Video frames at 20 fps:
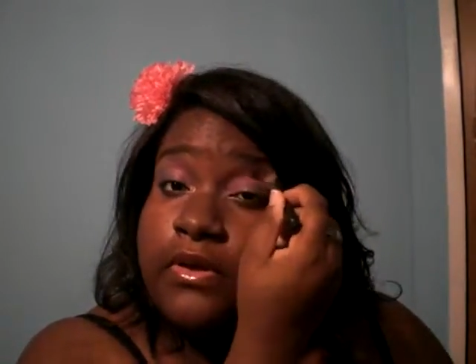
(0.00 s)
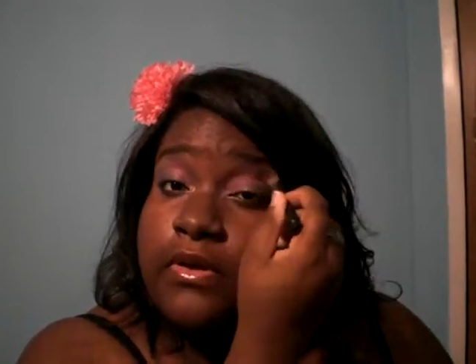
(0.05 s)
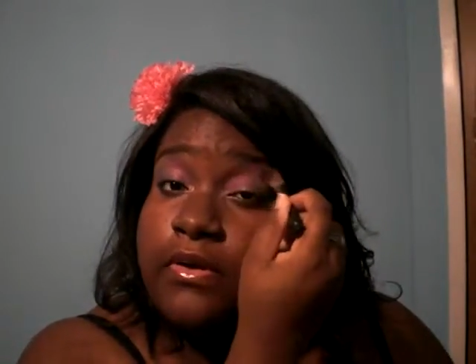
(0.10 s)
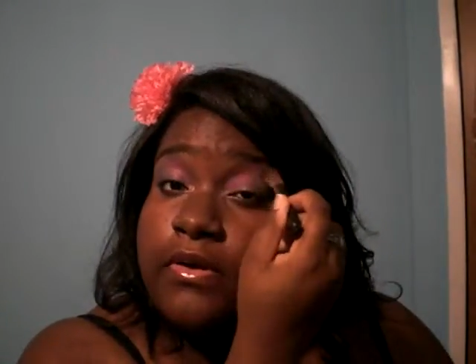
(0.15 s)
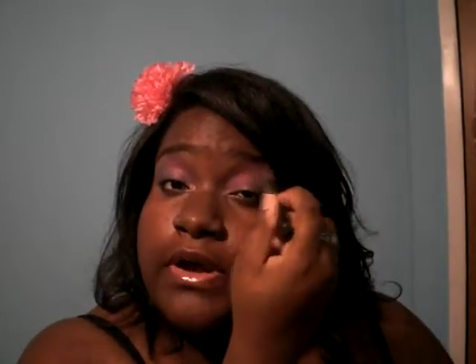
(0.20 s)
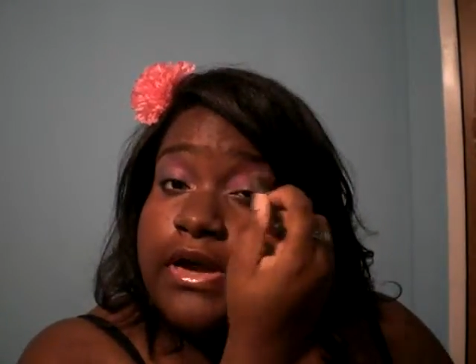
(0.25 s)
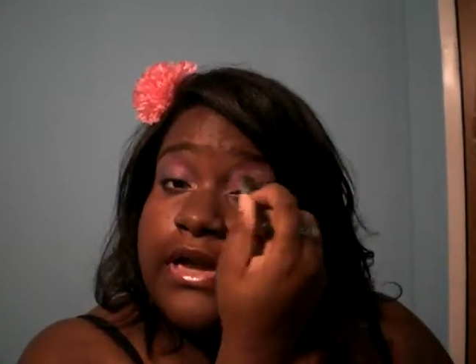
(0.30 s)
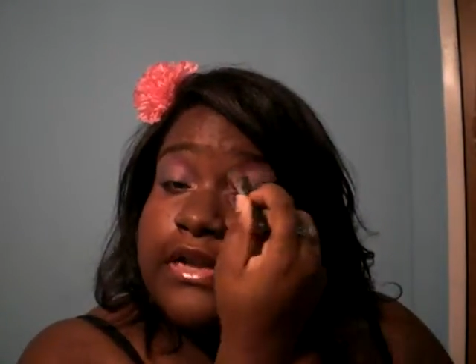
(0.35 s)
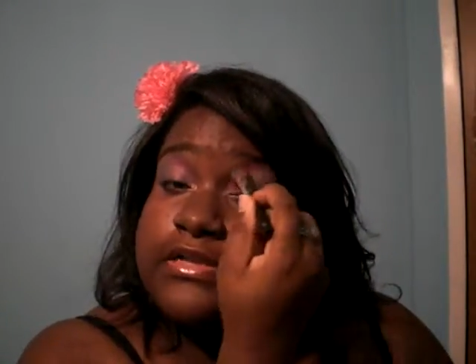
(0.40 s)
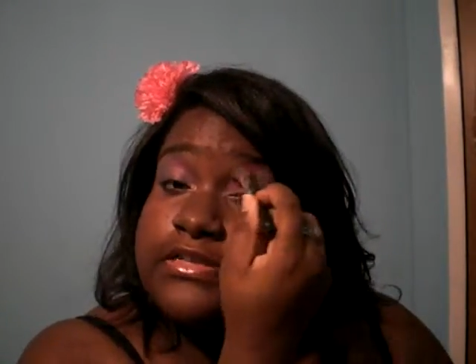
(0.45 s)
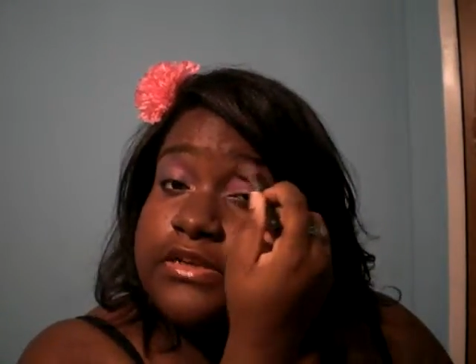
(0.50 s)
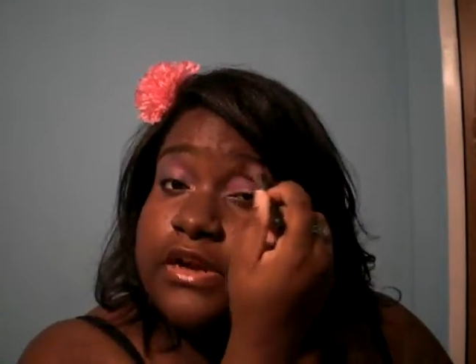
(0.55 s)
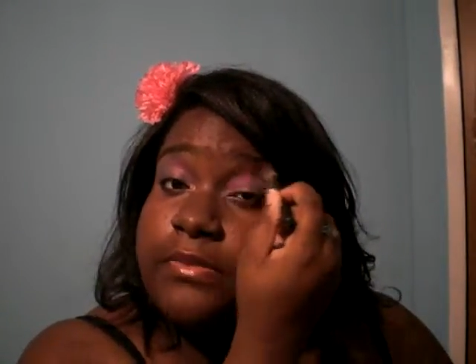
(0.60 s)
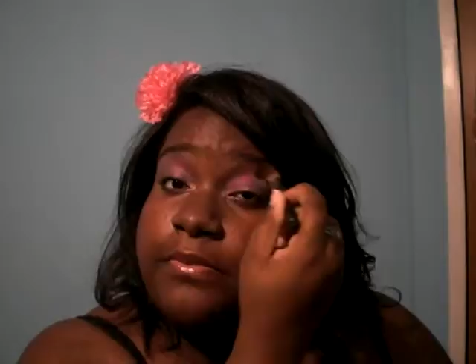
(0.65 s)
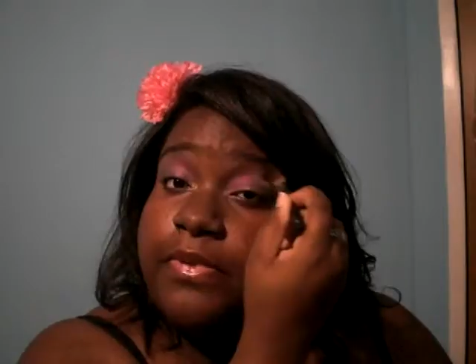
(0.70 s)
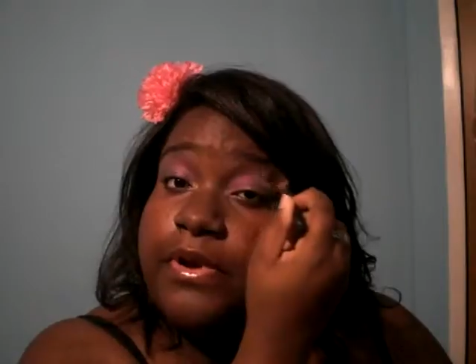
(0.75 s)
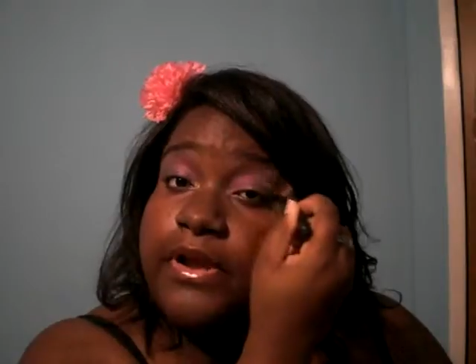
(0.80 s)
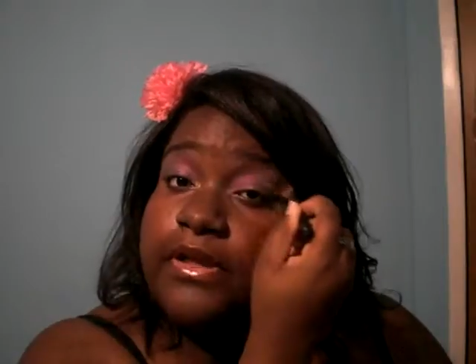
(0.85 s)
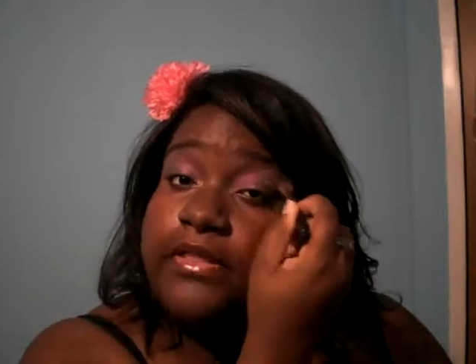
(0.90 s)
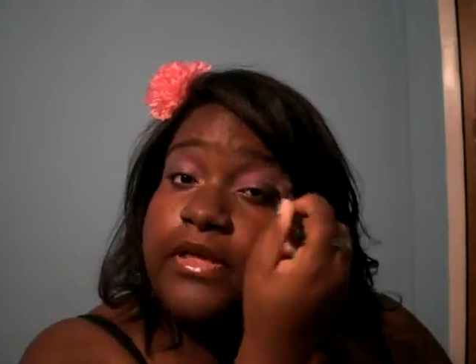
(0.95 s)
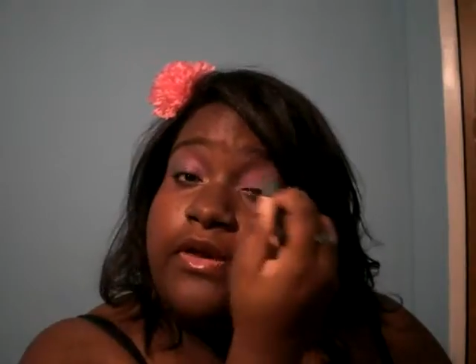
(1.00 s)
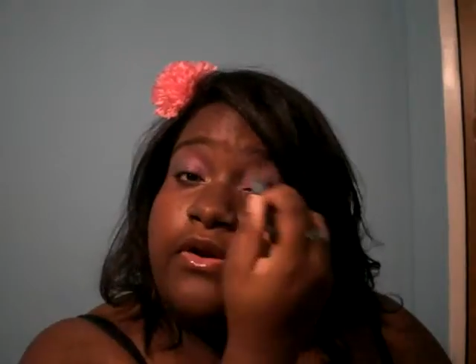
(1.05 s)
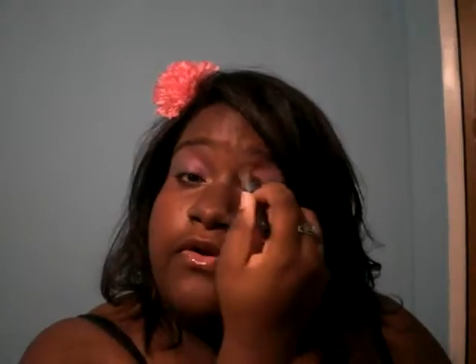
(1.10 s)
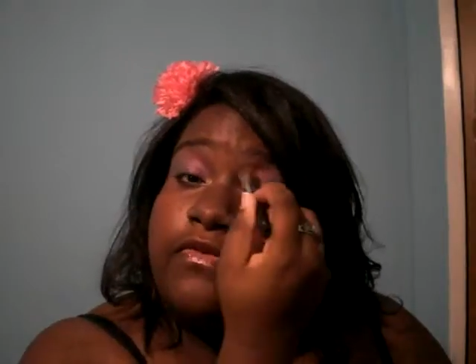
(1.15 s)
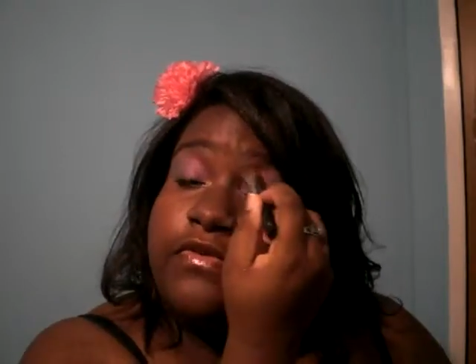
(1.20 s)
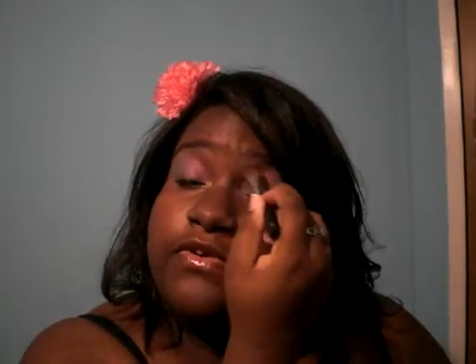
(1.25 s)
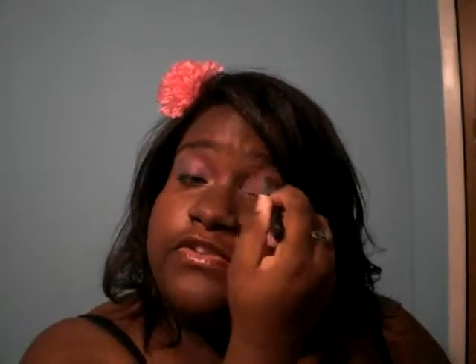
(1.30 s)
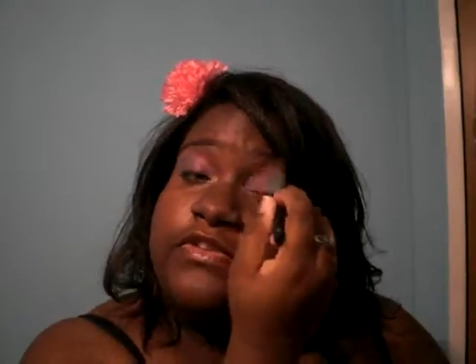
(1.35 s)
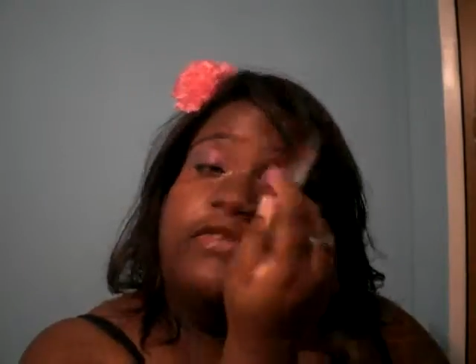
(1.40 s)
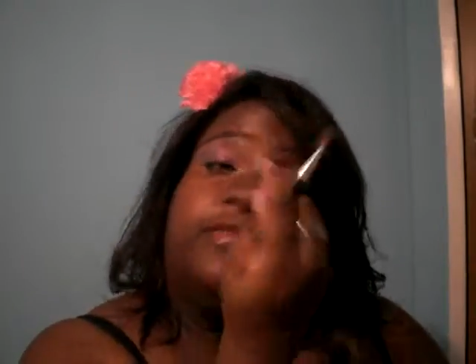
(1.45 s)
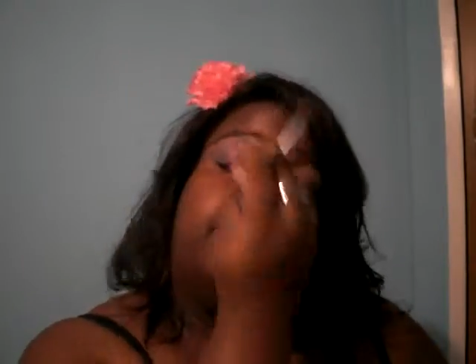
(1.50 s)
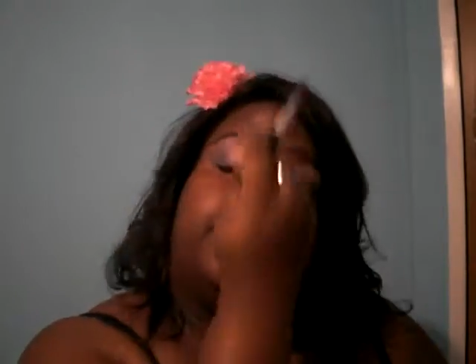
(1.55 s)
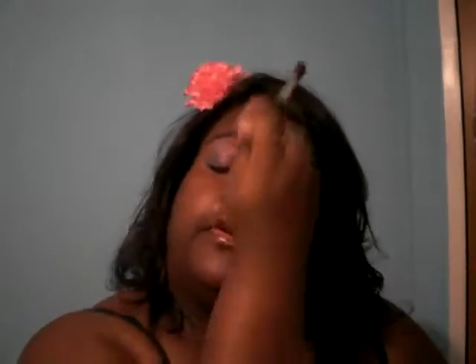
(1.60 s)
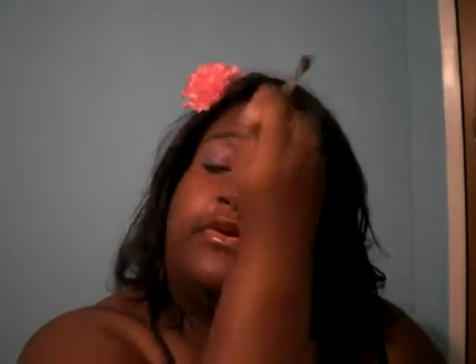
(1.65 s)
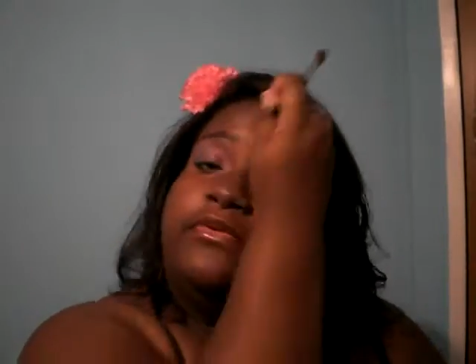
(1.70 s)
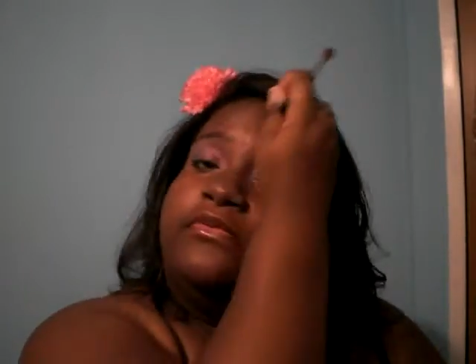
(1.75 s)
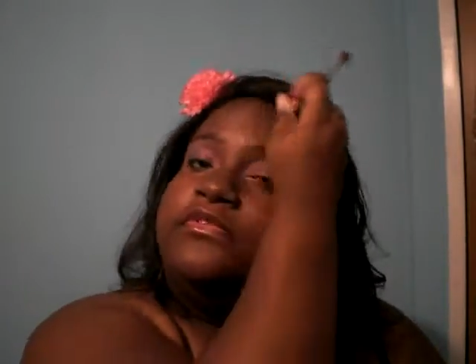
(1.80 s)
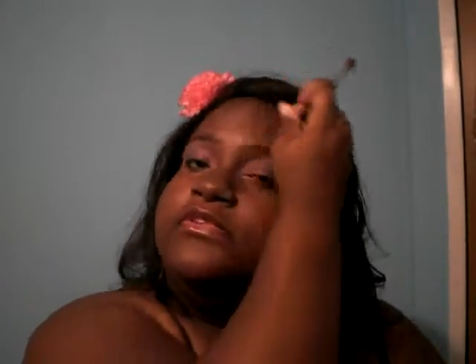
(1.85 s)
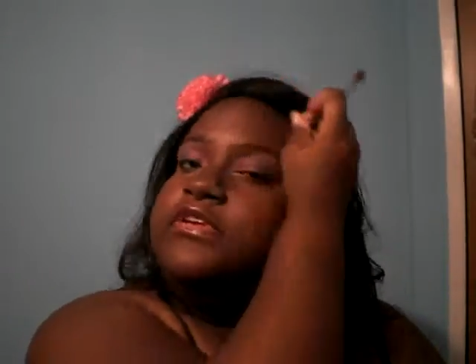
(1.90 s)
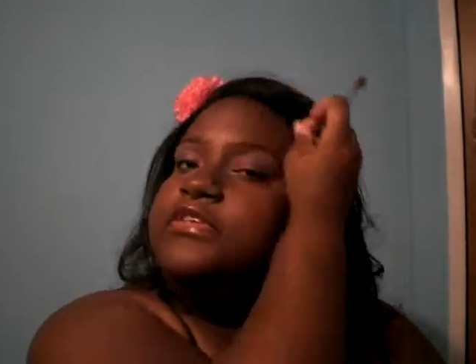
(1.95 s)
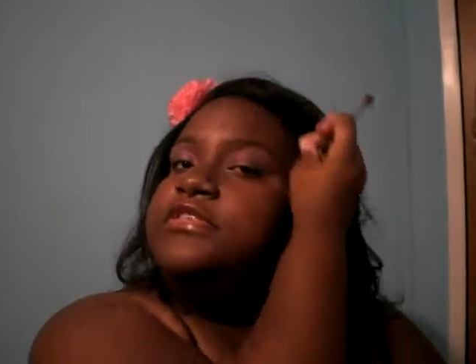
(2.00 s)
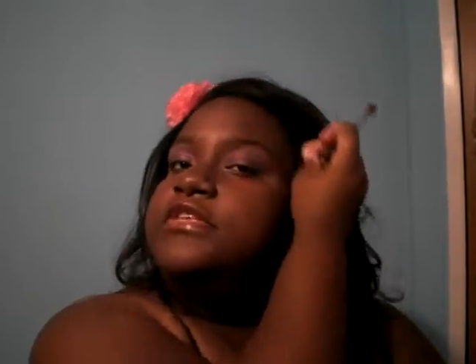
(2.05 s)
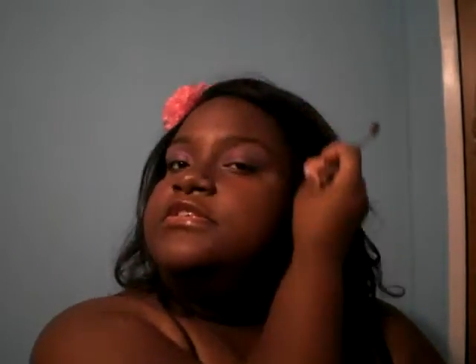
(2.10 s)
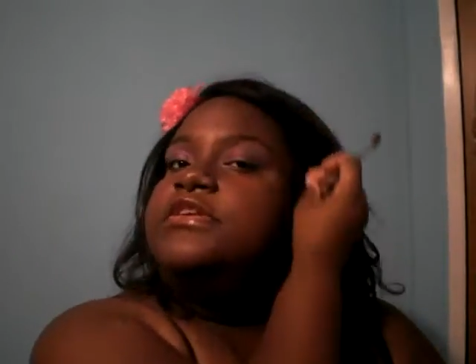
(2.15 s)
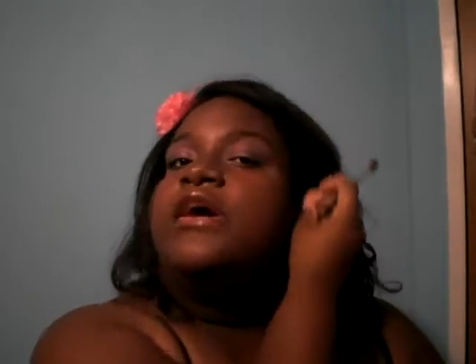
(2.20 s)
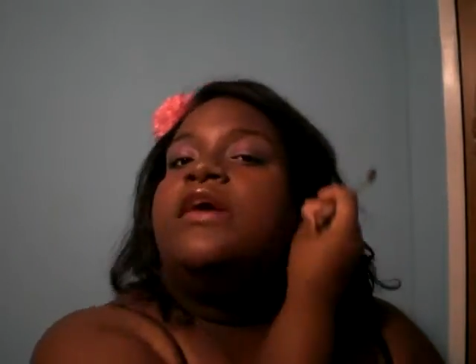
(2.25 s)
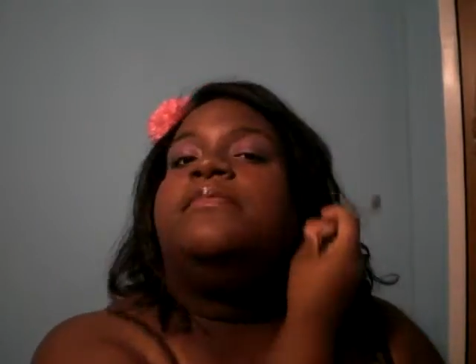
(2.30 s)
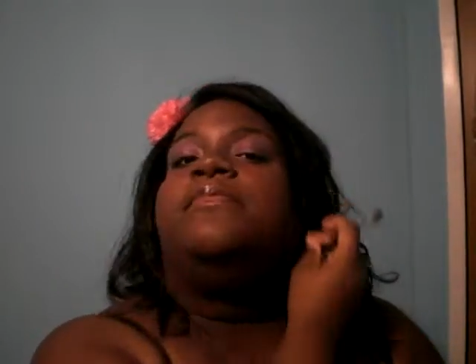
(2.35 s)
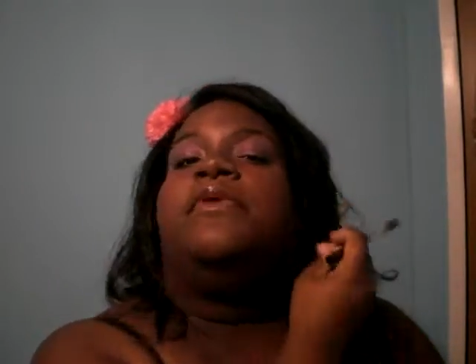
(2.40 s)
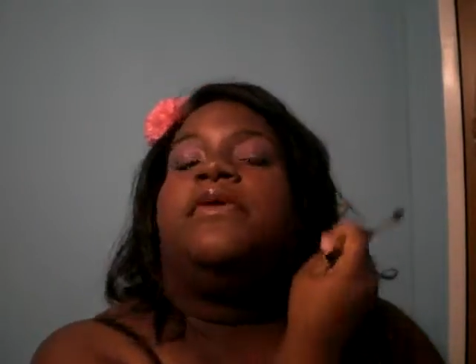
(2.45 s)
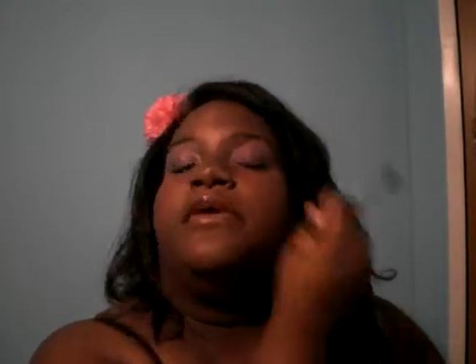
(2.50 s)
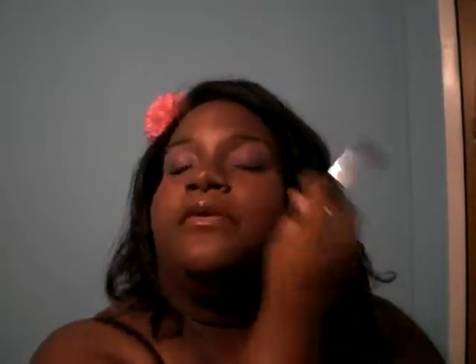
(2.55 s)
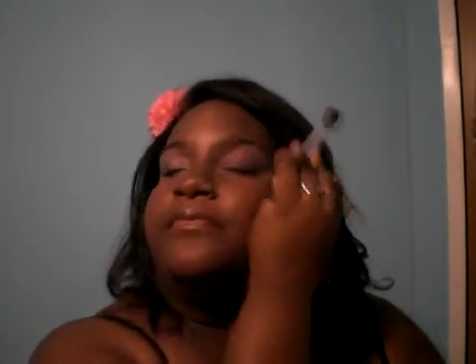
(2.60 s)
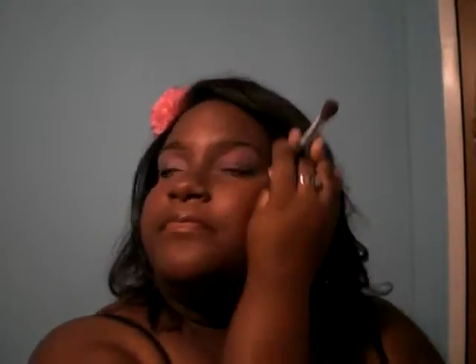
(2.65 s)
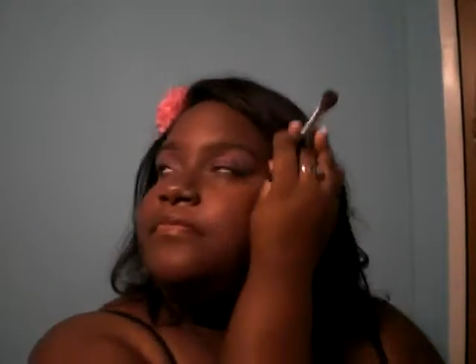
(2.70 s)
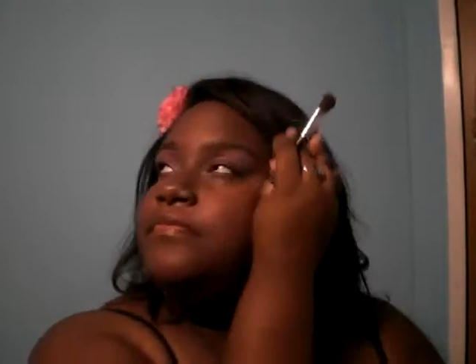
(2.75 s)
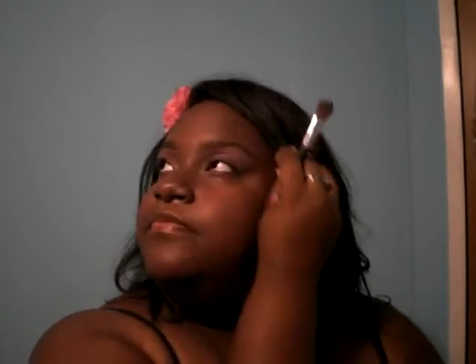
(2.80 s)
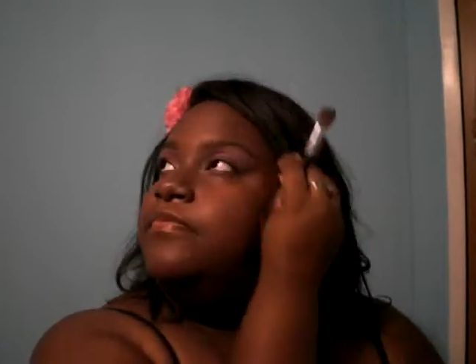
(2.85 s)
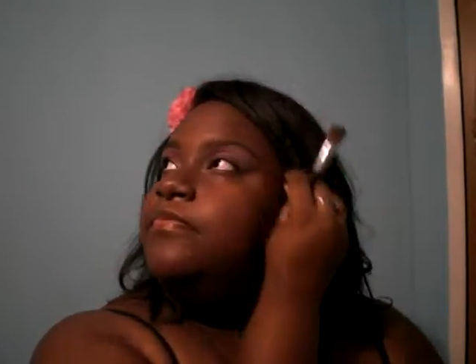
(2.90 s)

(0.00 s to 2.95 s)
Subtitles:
go ahead and start bringing that over to the blue. Just the top part.